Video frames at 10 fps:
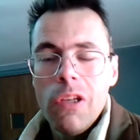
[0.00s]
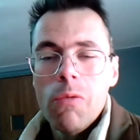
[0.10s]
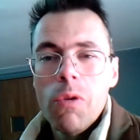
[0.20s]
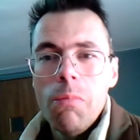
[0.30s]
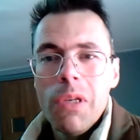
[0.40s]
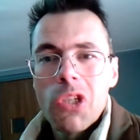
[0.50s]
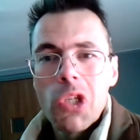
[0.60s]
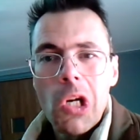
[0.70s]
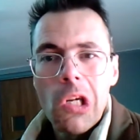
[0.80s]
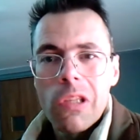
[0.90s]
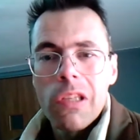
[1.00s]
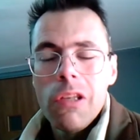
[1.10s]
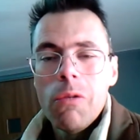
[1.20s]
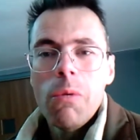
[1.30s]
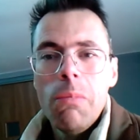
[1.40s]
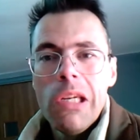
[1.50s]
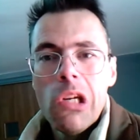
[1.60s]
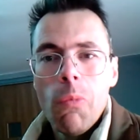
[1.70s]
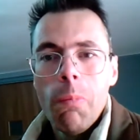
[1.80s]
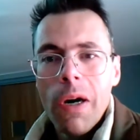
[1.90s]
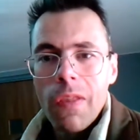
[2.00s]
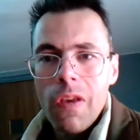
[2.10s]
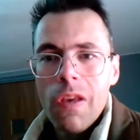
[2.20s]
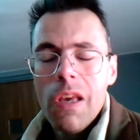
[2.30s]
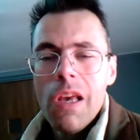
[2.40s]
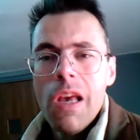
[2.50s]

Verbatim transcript: You will be sold, you will be nobody.